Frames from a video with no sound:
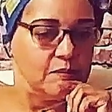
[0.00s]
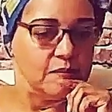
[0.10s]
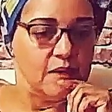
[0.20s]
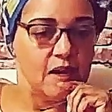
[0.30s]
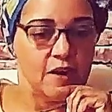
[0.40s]

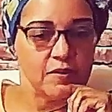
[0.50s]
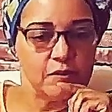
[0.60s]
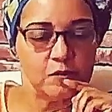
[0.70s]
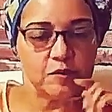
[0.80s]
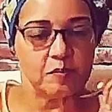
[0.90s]

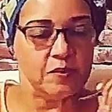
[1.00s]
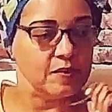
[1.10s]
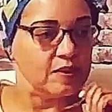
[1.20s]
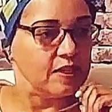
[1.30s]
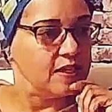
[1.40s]
Ari was
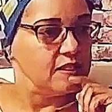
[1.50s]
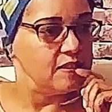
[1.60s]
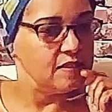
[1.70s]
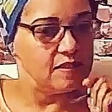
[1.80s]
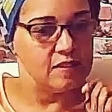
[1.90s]
born. I
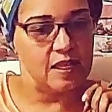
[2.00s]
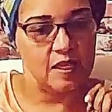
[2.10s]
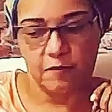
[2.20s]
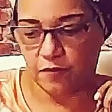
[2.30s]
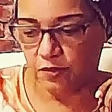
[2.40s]
needed a
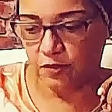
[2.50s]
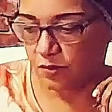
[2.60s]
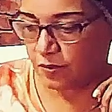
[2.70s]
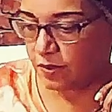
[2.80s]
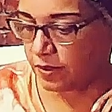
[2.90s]
name for
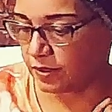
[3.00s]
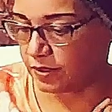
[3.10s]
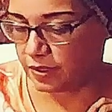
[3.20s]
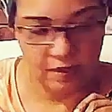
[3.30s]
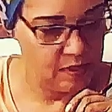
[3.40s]
George.